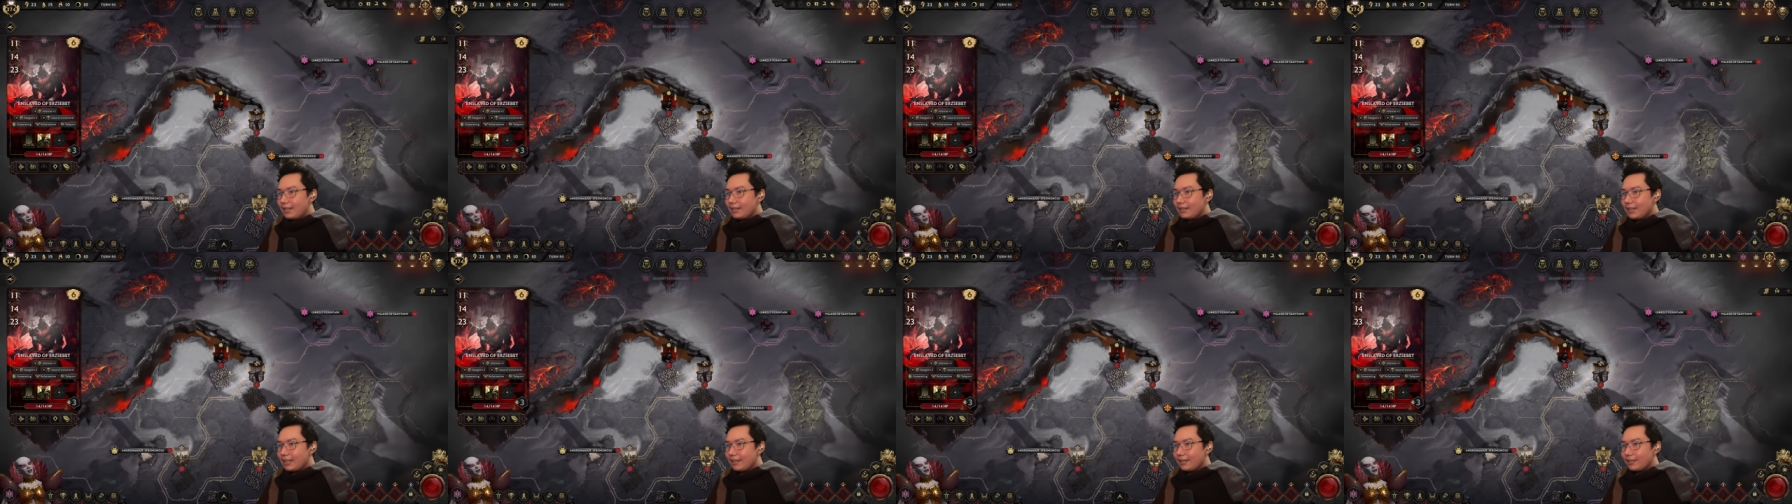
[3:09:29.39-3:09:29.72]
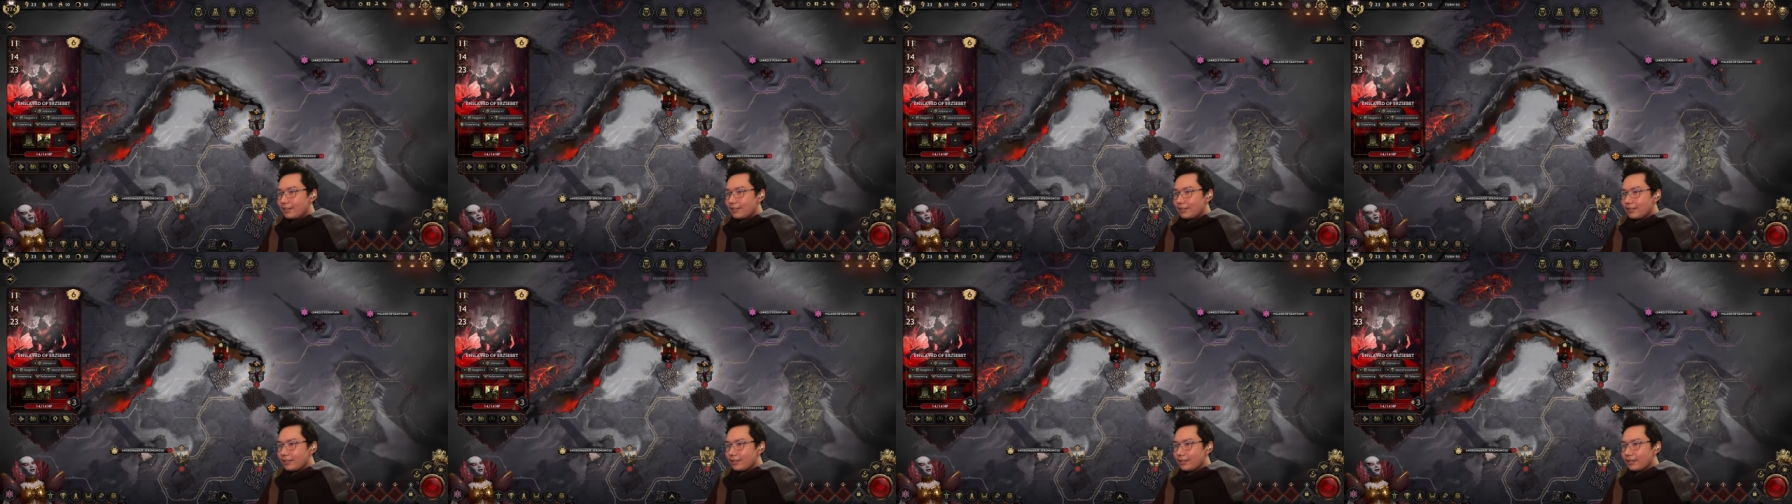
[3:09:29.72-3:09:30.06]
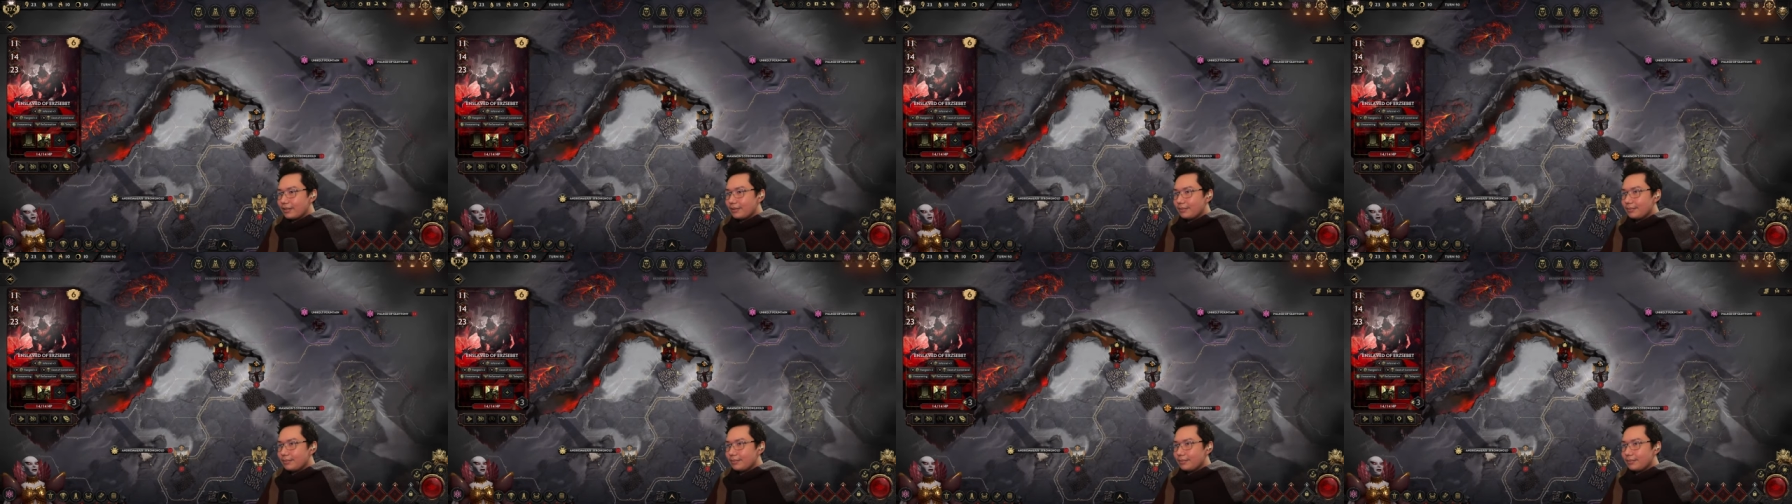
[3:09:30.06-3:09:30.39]
territory.
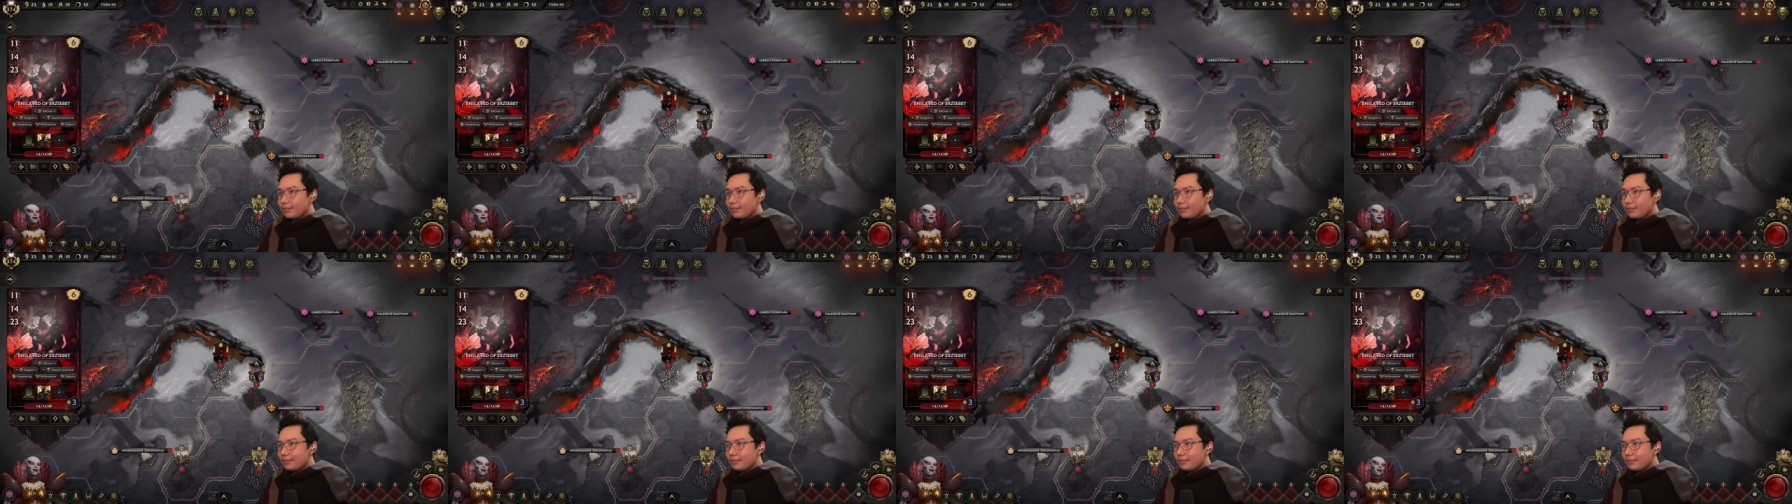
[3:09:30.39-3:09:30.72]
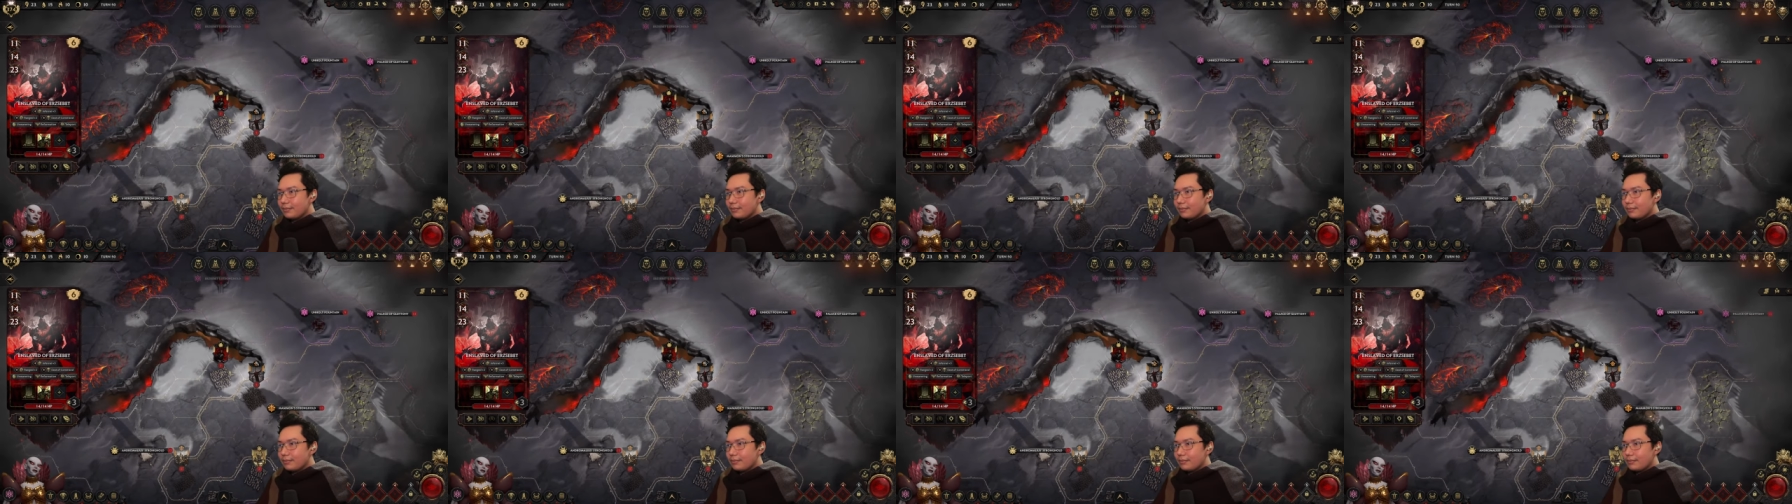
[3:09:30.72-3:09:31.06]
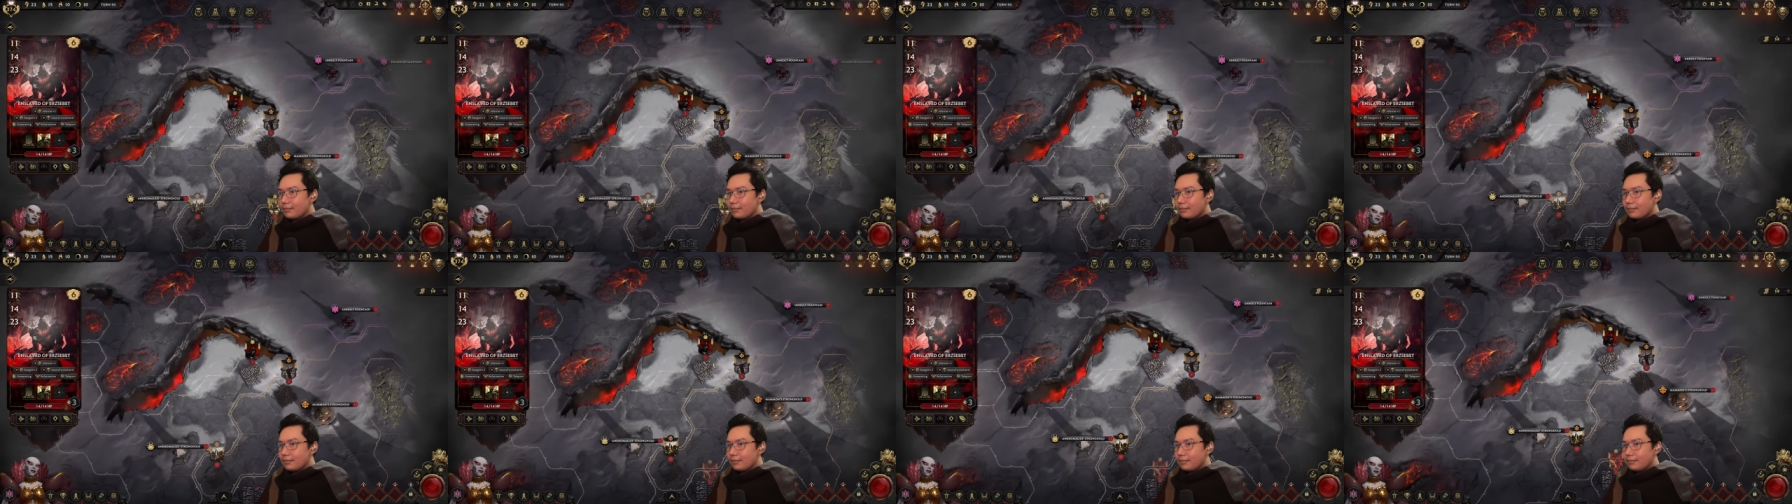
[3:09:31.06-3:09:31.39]

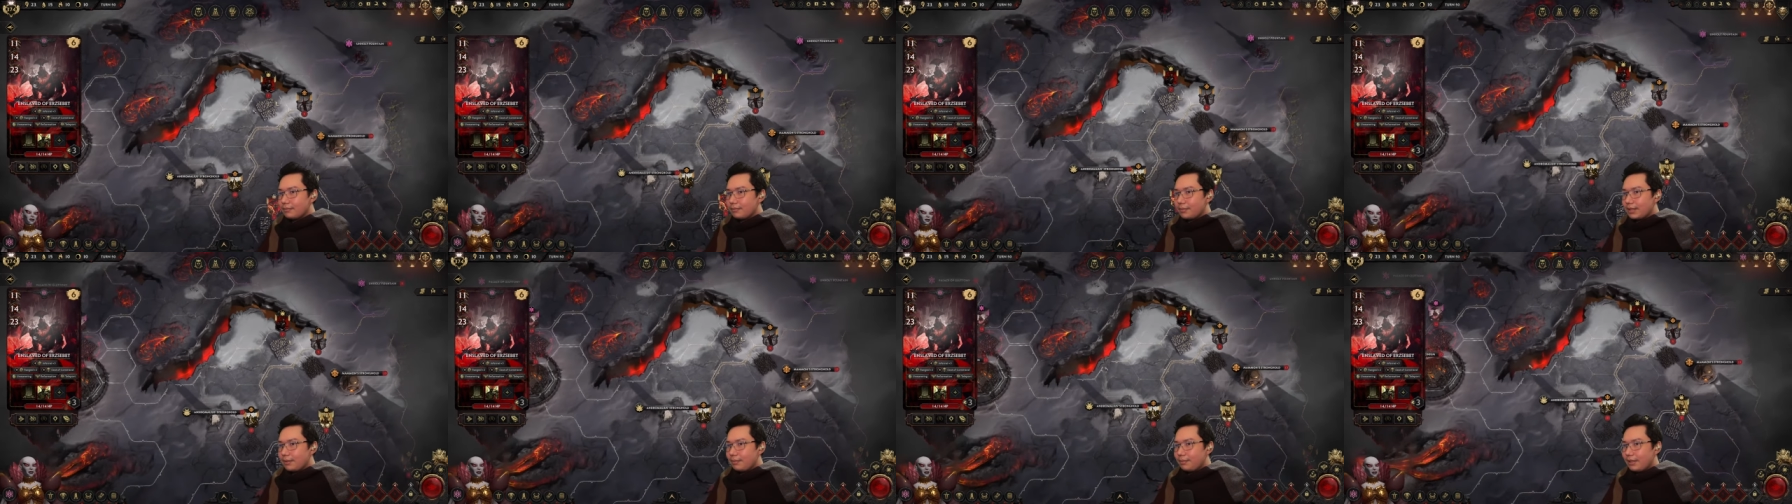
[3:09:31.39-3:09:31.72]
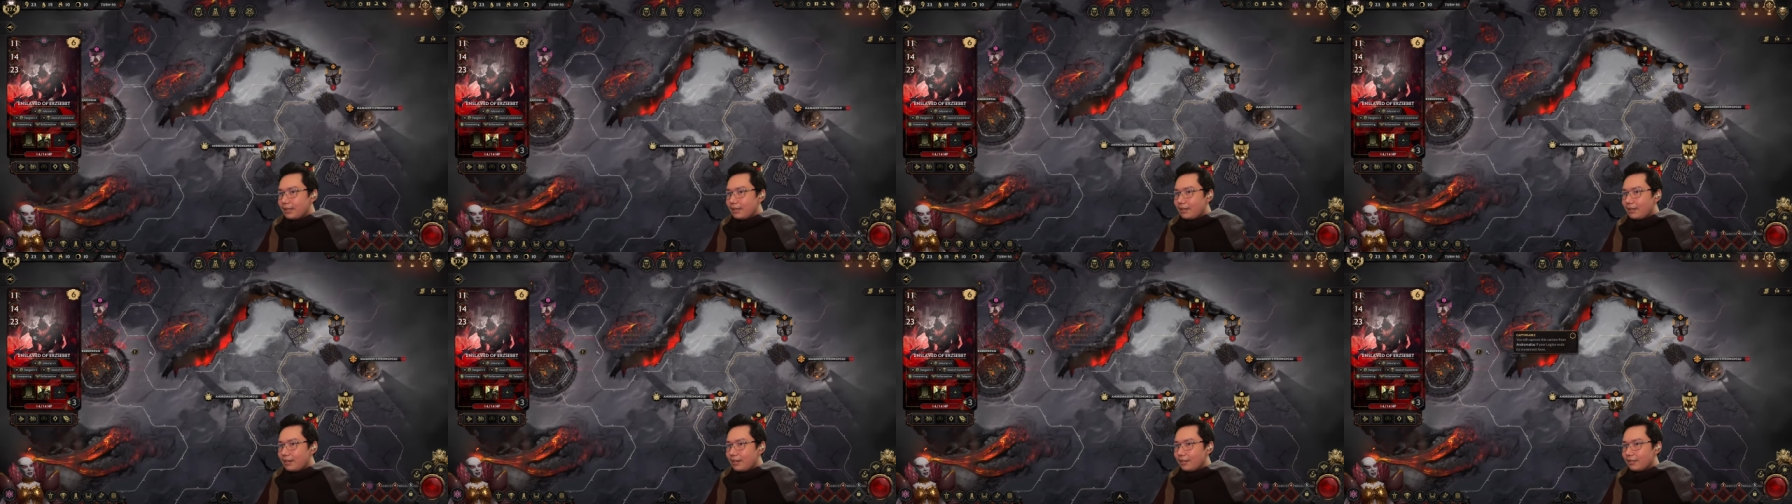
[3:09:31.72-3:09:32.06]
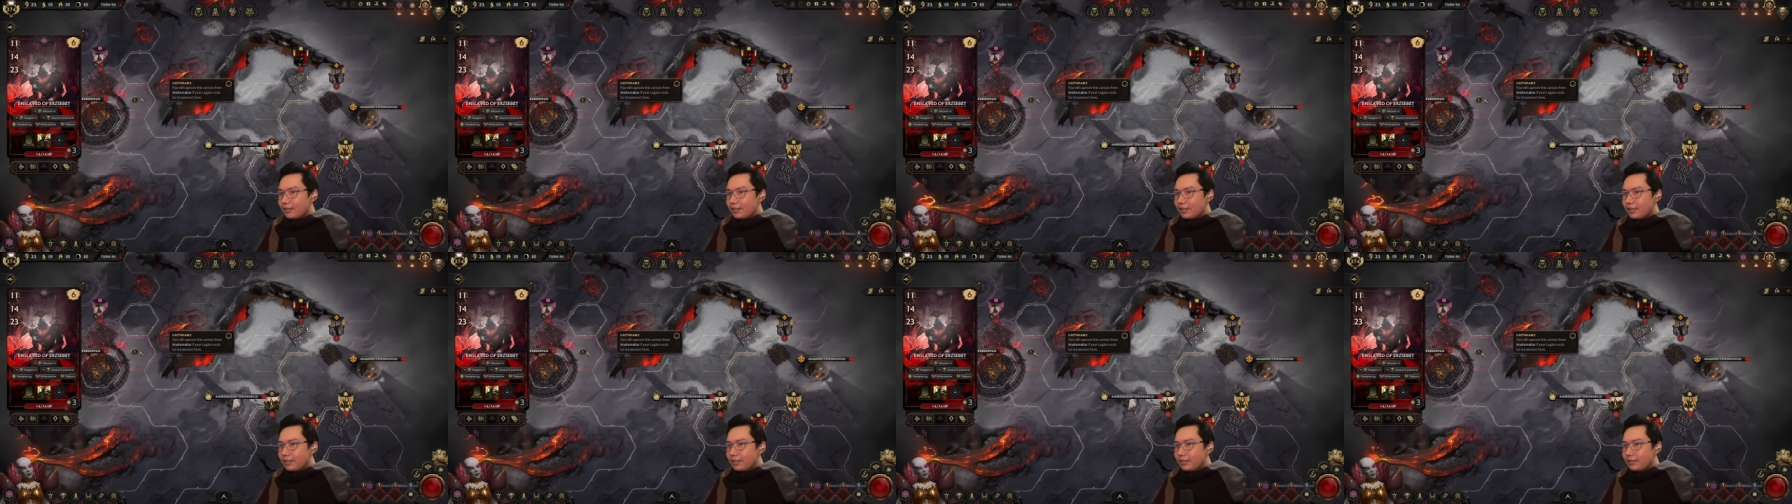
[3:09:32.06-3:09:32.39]
But a bit hard
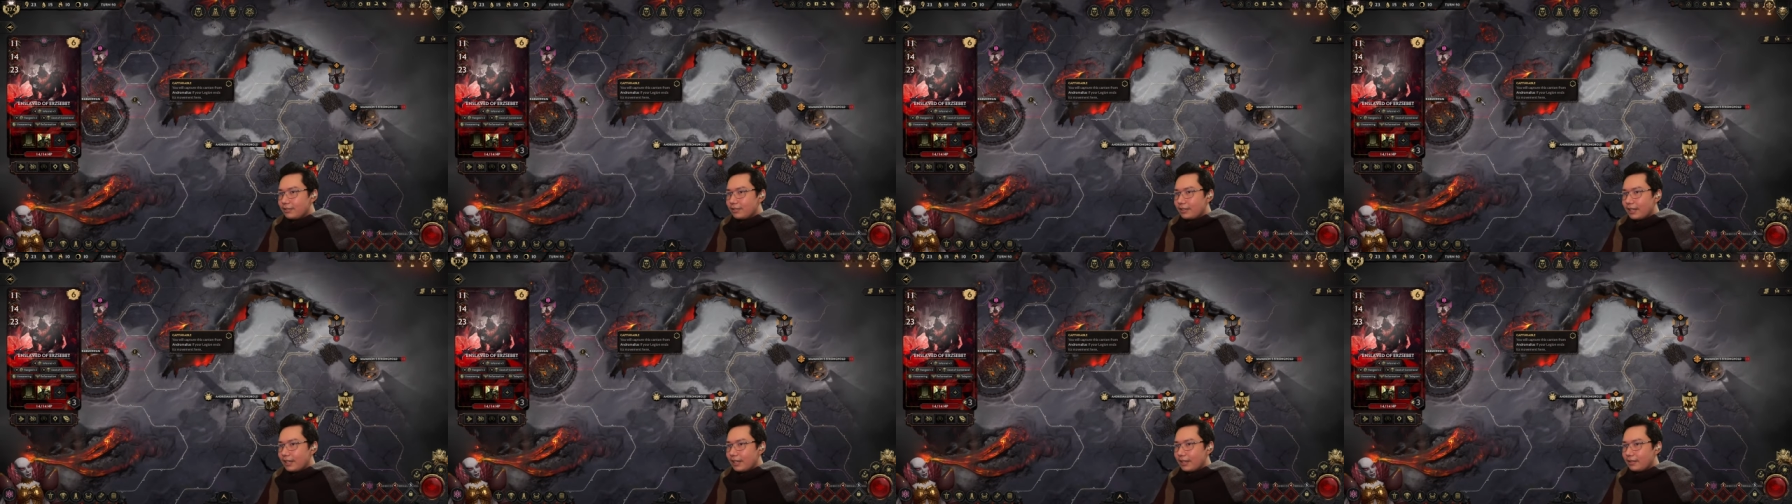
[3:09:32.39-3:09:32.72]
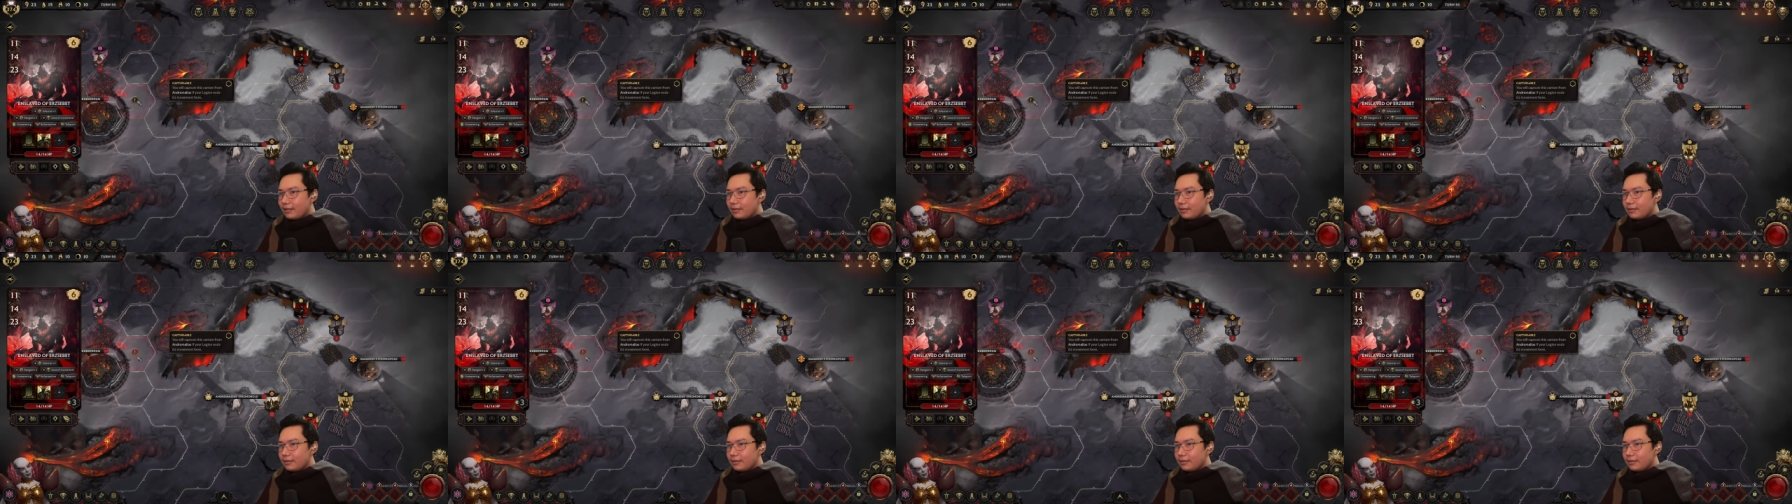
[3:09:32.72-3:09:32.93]
to do that.